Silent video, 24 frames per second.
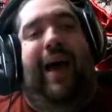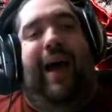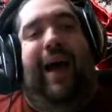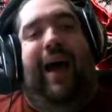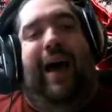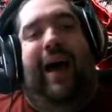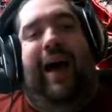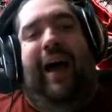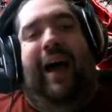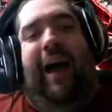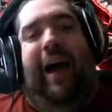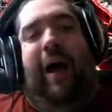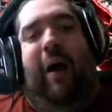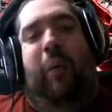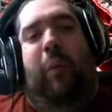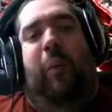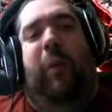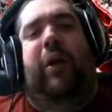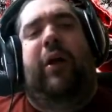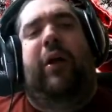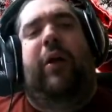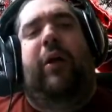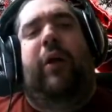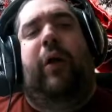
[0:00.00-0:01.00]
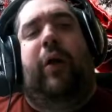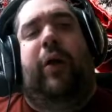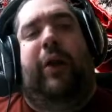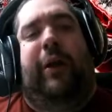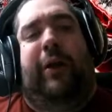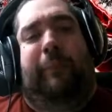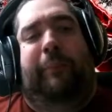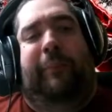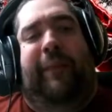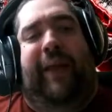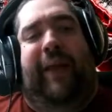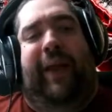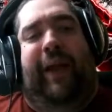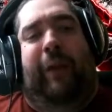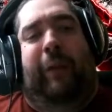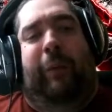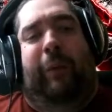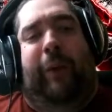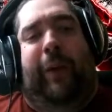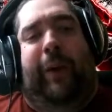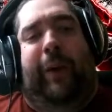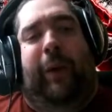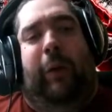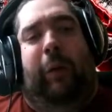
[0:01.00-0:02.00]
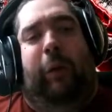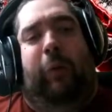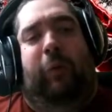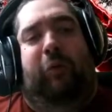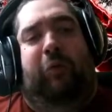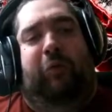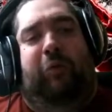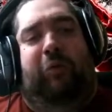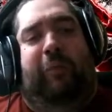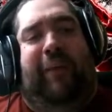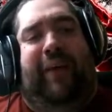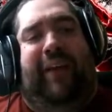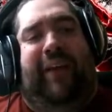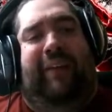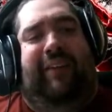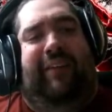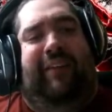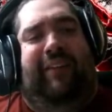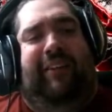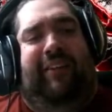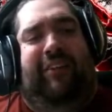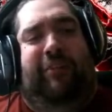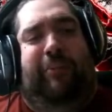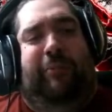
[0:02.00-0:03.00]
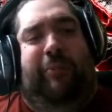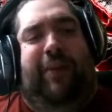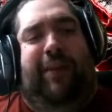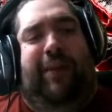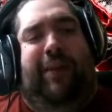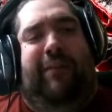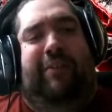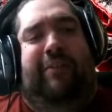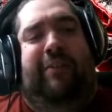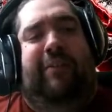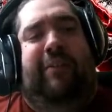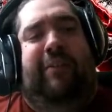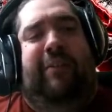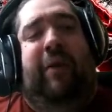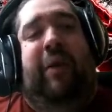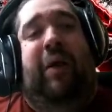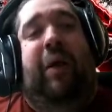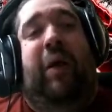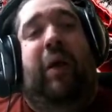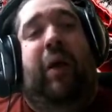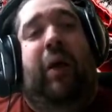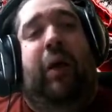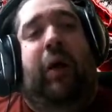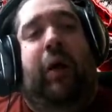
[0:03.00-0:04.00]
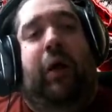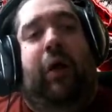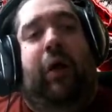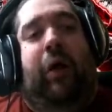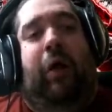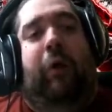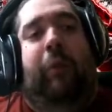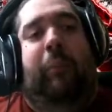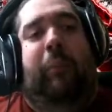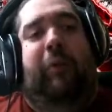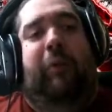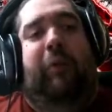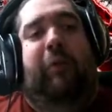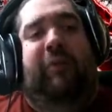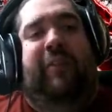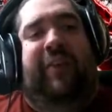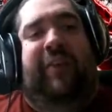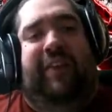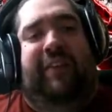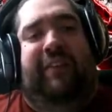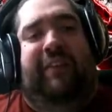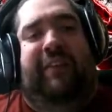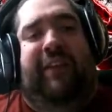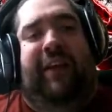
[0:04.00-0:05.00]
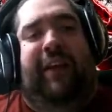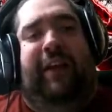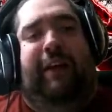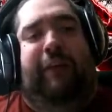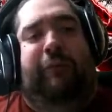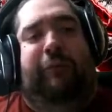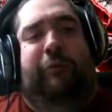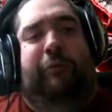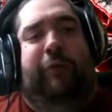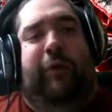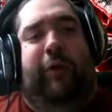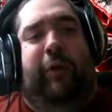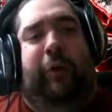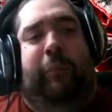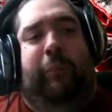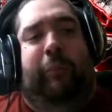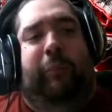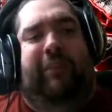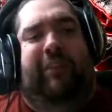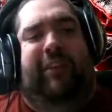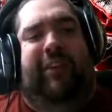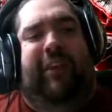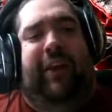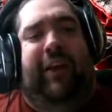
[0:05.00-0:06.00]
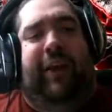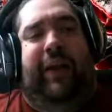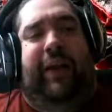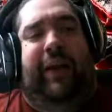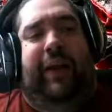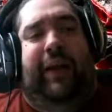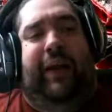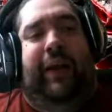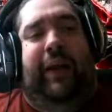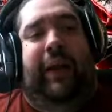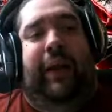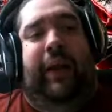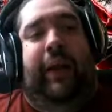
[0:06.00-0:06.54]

I want to call him the angry coach, because he spends almost the entire film telling